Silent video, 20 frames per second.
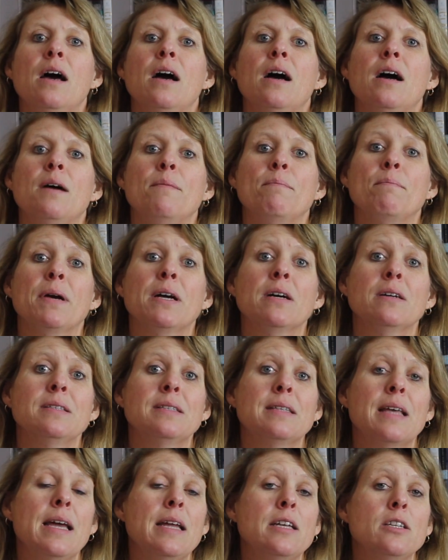um,
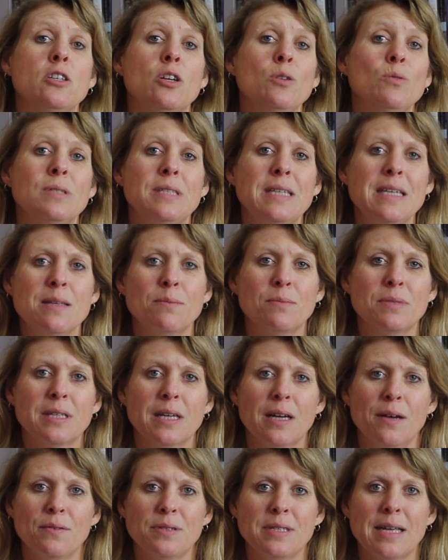because they don't see
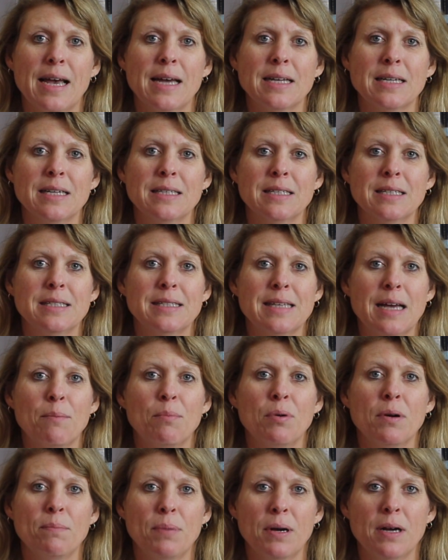themselves yet as a
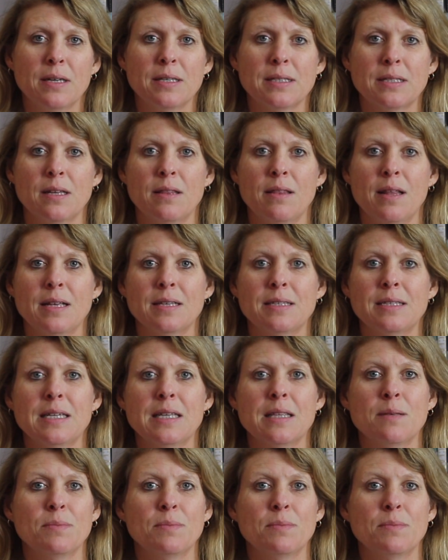separate person. They see